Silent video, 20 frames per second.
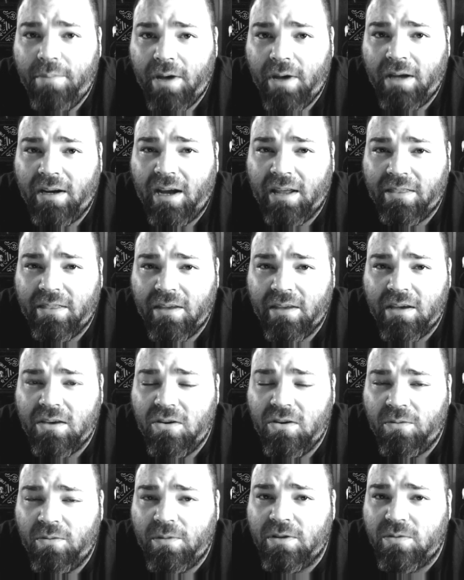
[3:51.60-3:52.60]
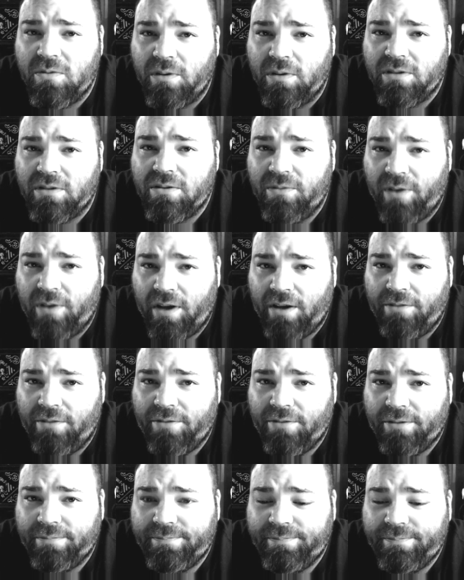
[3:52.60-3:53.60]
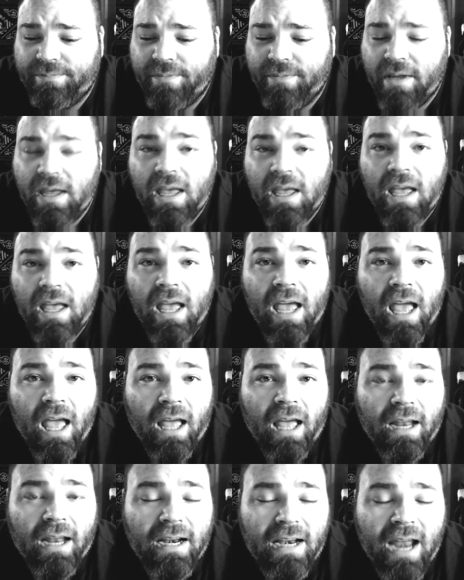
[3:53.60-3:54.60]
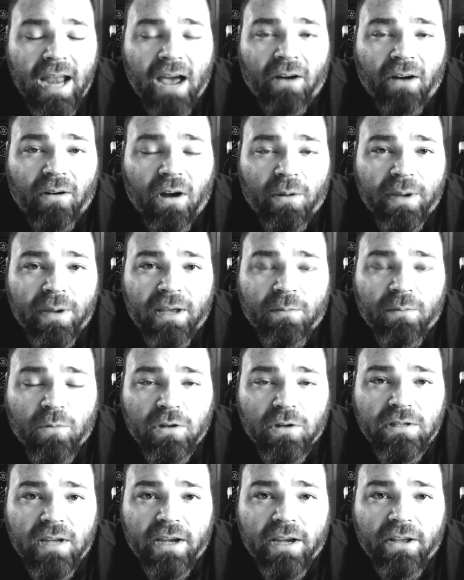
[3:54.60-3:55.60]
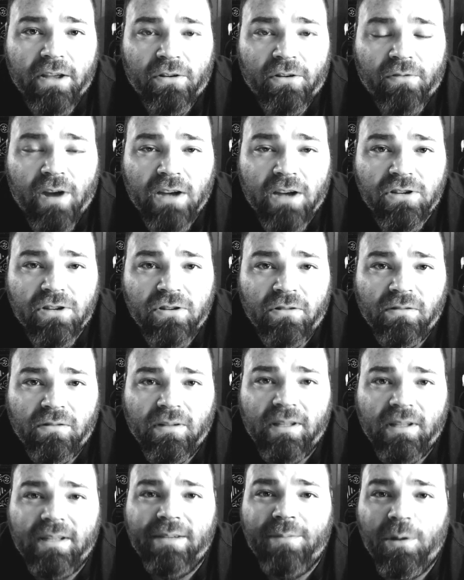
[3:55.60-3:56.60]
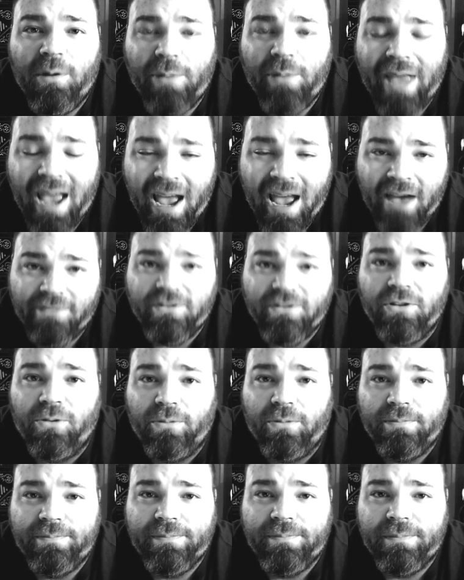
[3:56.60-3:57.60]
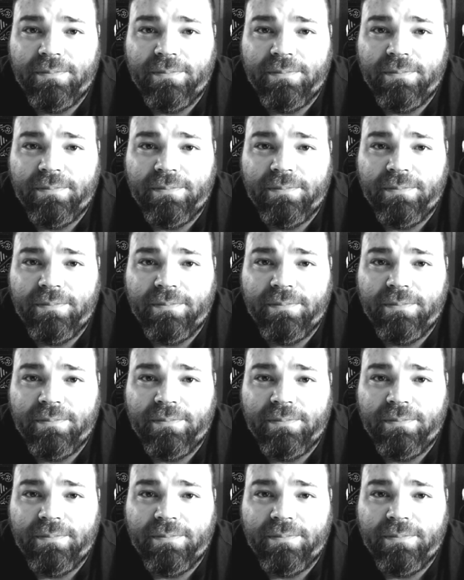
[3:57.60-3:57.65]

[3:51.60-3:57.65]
But I think humans will survive. Now, are we getting more secular and rational? Well, we have to.